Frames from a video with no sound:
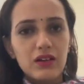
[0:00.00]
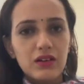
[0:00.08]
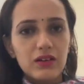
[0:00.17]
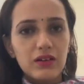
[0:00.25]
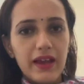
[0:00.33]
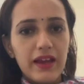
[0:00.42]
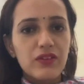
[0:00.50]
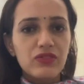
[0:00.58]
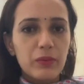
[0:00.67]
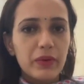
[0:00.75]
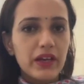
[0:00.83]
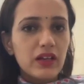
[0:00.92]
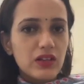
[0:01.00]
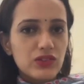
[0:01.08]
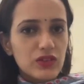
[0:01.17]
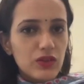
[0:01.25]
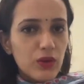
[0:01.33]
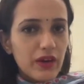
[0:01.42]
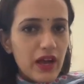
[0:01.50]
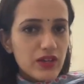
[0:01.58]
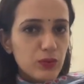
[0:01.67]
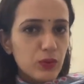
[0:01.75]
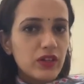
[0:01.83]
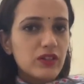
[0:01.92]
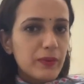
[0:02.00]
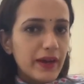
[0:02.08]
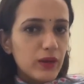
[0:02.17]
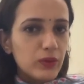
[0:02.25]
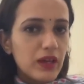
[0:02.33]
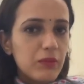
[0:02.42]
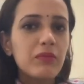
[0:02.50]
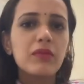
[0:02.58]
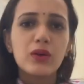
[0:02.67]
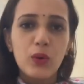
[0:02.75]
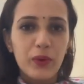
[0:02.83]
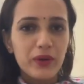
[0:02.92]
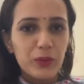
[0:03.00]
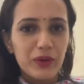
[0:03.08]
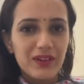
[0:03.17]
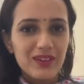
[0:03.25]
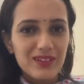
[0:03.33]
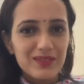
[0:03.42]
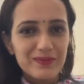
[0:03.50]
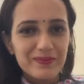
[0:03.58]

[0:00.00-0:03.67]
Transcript: Like if somebody touches your rash, would it spread to them? No, it wouldn't.